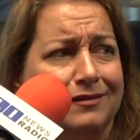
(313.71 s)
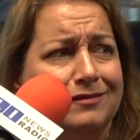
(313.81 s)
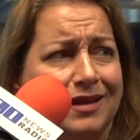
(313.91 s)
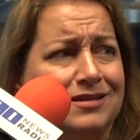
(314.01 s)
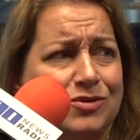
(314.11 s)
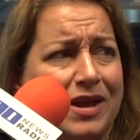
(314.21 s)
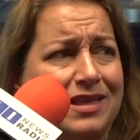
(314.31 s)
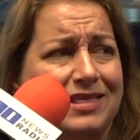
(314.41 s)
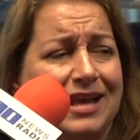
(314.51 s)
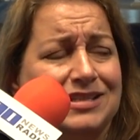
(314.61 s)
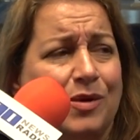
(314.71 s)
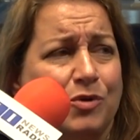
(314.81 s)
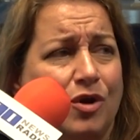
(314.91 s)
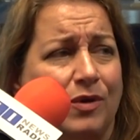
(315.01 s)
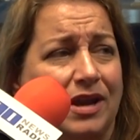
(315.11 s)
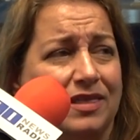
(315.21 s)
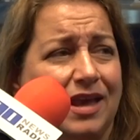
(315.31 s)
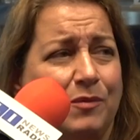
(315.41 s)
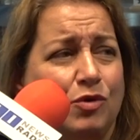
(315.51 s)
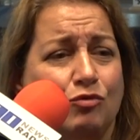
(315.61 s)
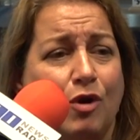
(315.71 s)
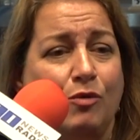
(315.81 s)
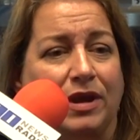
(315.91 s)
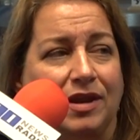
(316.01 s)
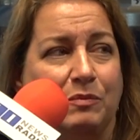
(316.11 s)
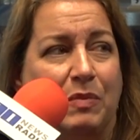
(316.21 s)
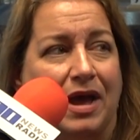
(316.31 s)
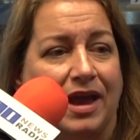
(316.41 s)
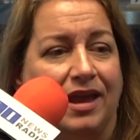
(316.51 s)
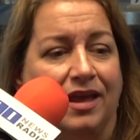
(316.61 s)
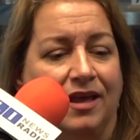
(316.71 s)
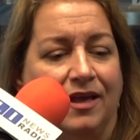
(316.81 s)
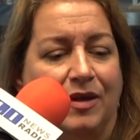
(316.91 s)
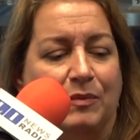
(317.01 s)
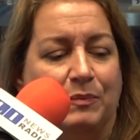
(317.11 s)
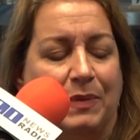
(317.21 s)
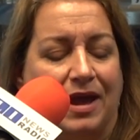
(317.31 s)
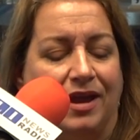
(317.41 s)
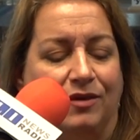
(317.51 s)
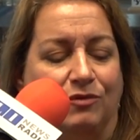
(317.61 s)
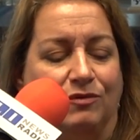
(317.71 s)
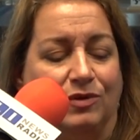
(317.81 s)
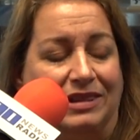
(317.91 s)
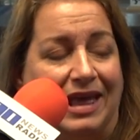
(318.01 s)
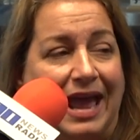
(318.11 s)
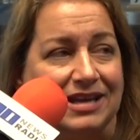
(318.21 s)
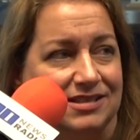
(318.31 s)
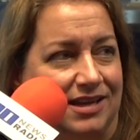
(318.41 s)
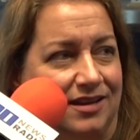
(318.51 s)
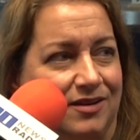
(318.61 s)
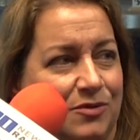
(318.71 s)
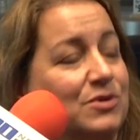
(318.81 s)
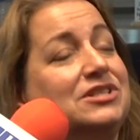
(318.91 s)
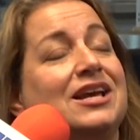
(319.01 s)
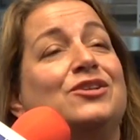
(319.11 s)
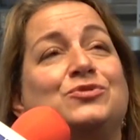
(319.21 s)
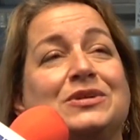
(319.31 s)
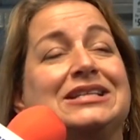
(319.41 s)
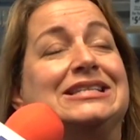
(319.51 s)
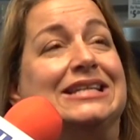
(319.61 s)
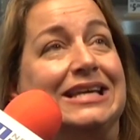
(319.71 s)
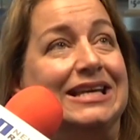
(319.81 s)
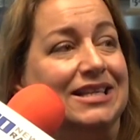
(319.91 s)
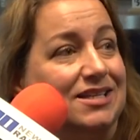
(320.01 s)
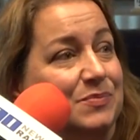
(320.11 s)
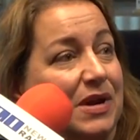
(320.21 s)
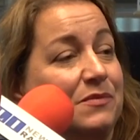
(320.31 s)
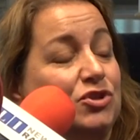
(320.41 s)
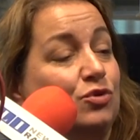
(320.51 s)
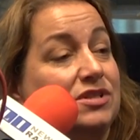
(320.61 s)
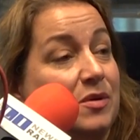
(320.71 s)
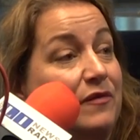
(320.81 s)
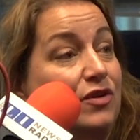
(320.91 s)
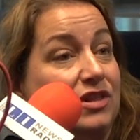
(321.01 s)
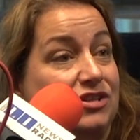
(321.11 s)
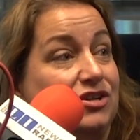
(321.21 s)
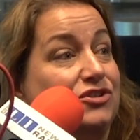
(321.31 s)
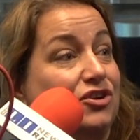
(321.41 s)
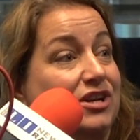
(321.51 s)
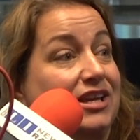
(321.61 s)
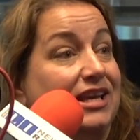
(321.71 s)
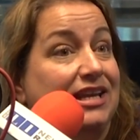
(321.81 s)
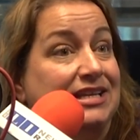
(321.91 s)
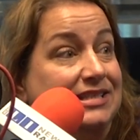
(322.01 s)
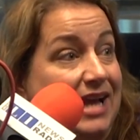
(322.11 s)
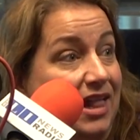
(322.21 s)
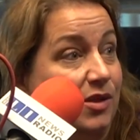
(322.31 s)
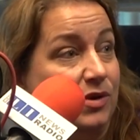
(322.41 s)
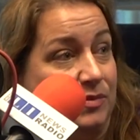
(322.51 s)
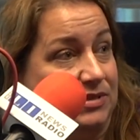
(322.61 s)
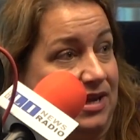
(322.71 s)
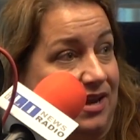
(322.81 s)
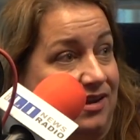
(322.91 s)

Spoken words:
And so I think that's how I'm growing. I think I'm growing by relaxing, which sounds ridiculous, but I'm sure some of your listeners are going to get exactly what I'm saying.